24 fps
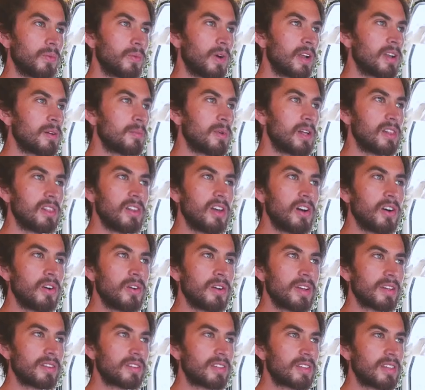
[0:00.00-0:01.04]
when I'm
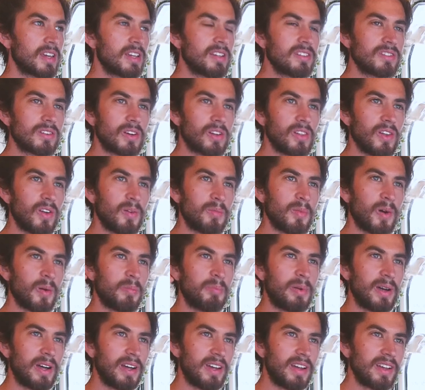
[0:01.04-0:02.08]
alone, it's things are a lot
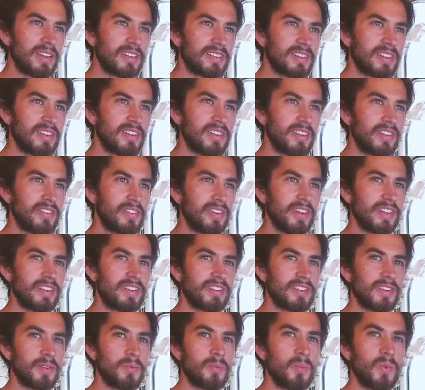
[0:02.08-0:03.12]
more personal in
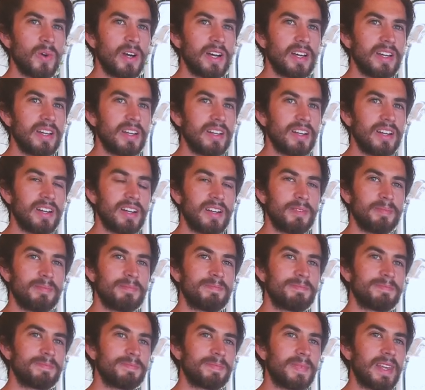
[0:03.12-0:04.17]
some way,
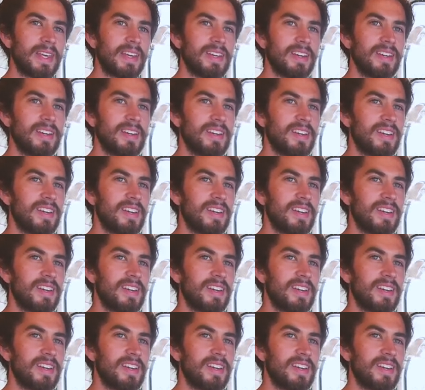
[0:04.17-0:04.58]
uh,